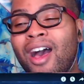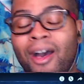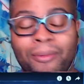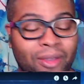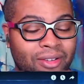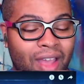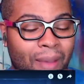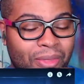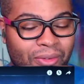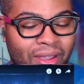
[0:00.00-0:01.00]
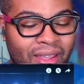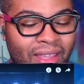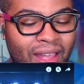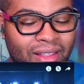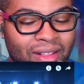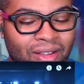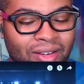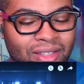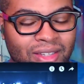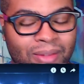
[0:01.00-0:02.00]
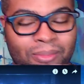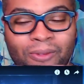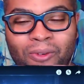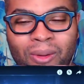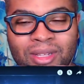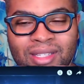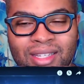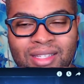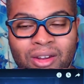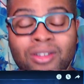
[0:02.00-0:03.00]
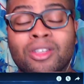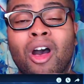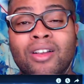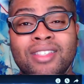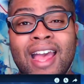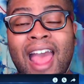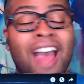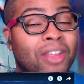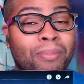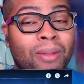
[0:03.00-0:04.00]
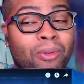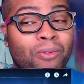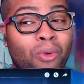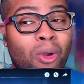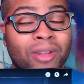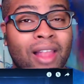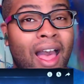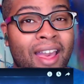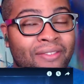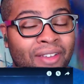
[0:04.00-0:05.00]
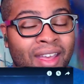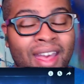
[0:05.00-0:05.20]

your top 3 Kelly Clarkson performances or songs that haven't been performed live,